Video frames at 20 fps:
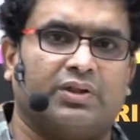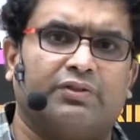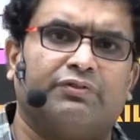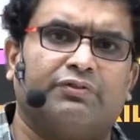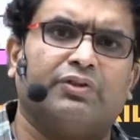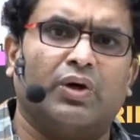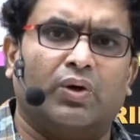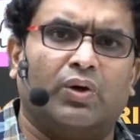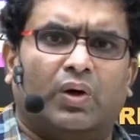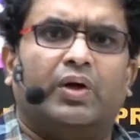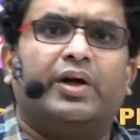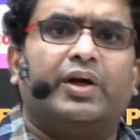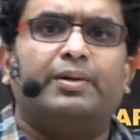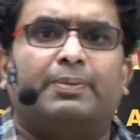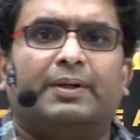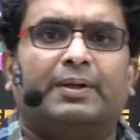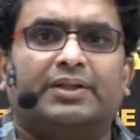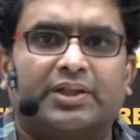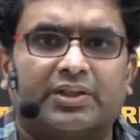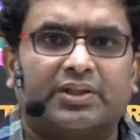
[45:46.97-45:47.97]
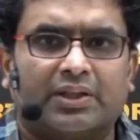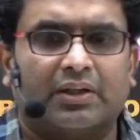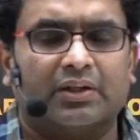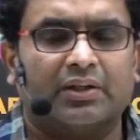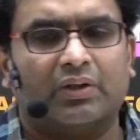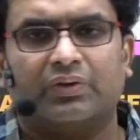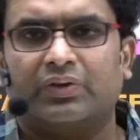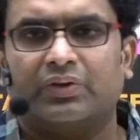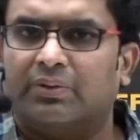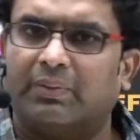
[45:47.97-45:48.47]
If you already purchased
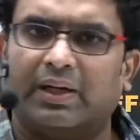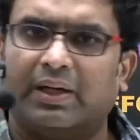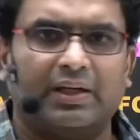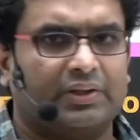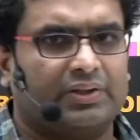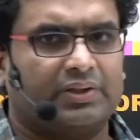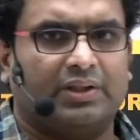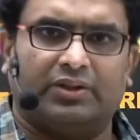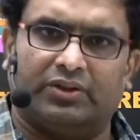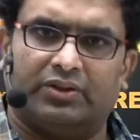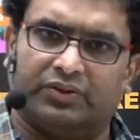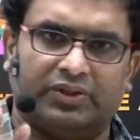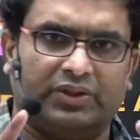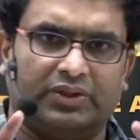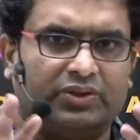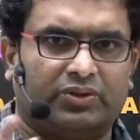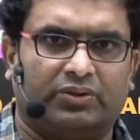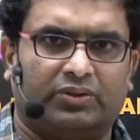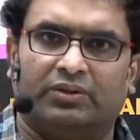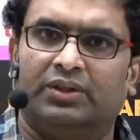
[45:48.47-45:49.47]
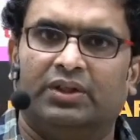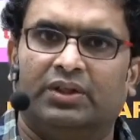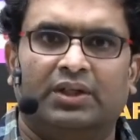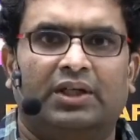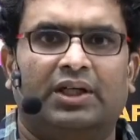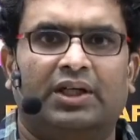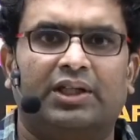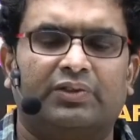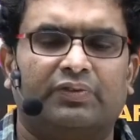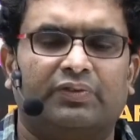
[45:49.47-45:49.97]
10,000 minus 10,000. So
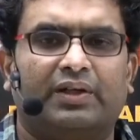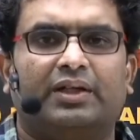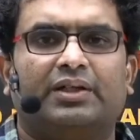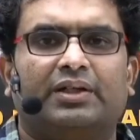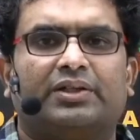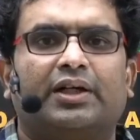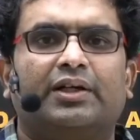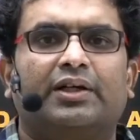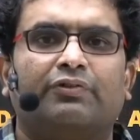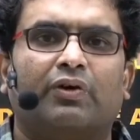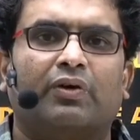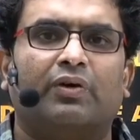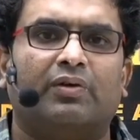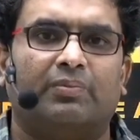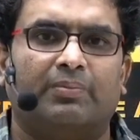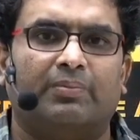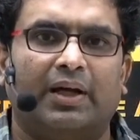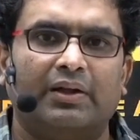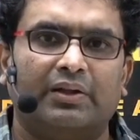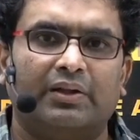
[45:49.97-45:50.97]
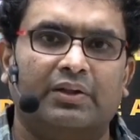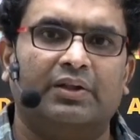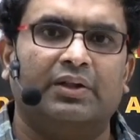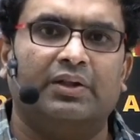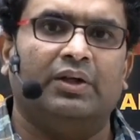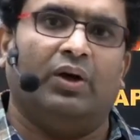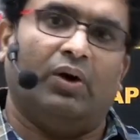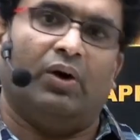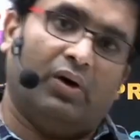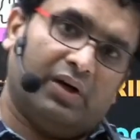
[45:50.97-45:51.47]
it's very straightforward math.
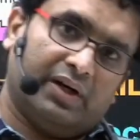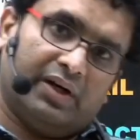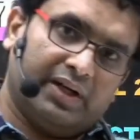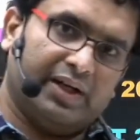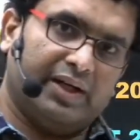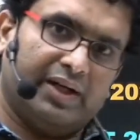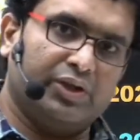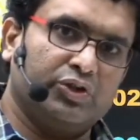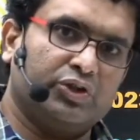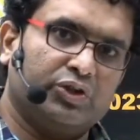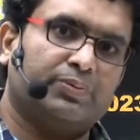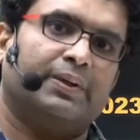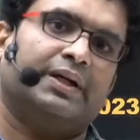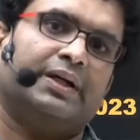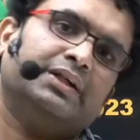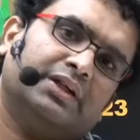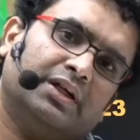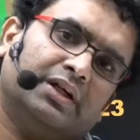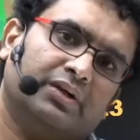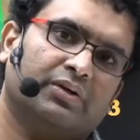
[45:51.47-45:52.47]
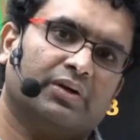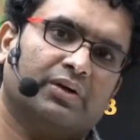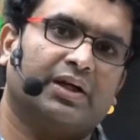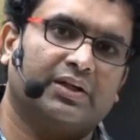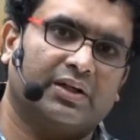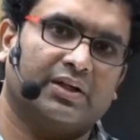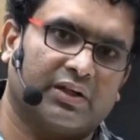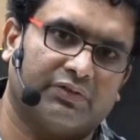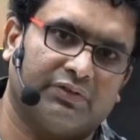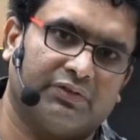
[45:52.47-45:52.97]
Already reduced price and you'll get
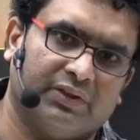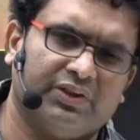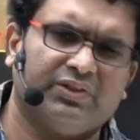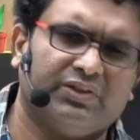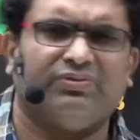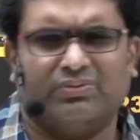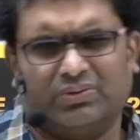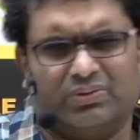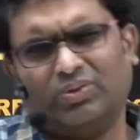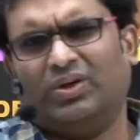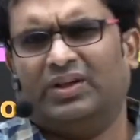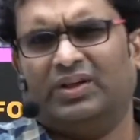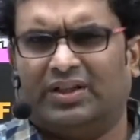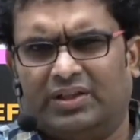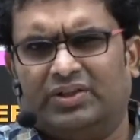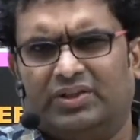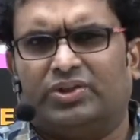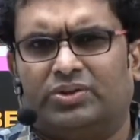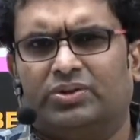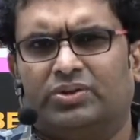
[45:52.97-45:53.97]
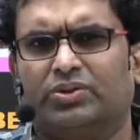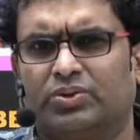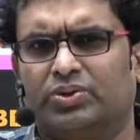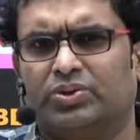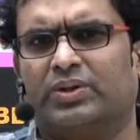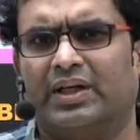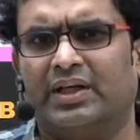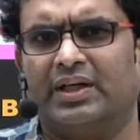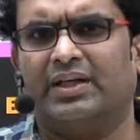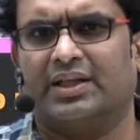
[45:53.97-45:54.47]
the refunds. No other institute
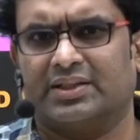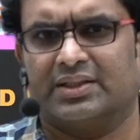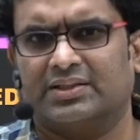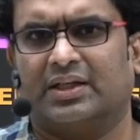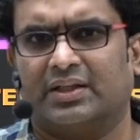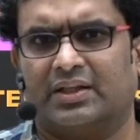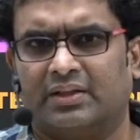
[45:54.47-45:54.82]
usually does that.